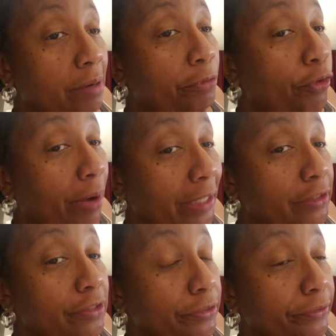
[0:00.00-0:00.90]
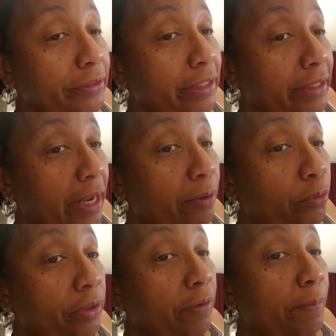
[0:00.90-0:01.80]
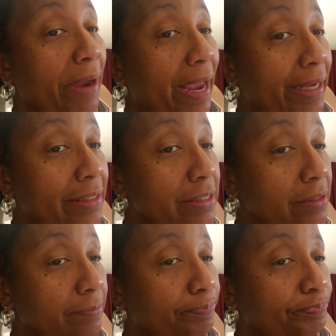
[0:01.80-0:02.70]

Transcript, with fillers: I'm quite certain that they will pass.